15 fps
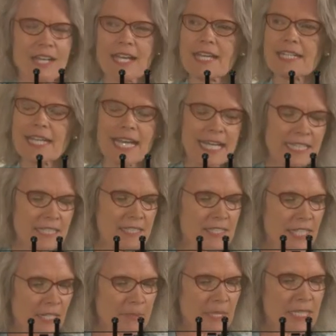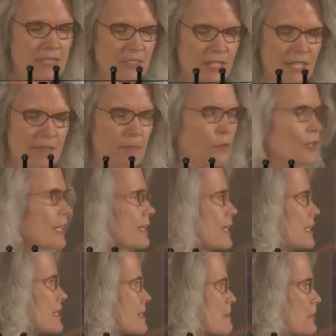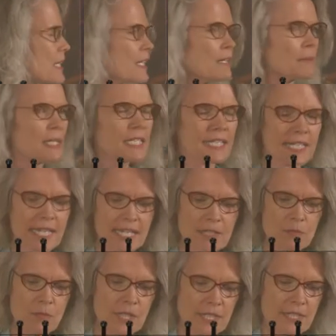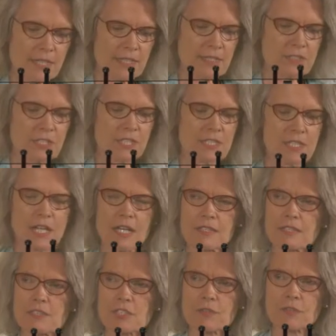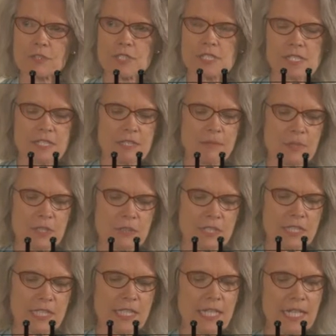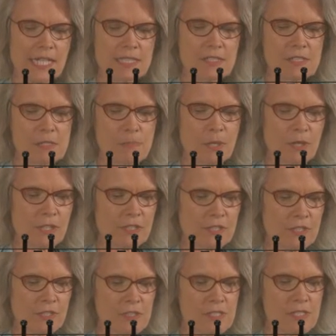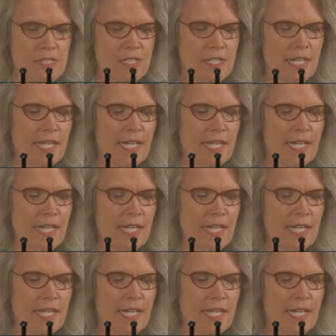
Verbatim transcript: an academic library that has become a gateway to knowledge for its community and its partners,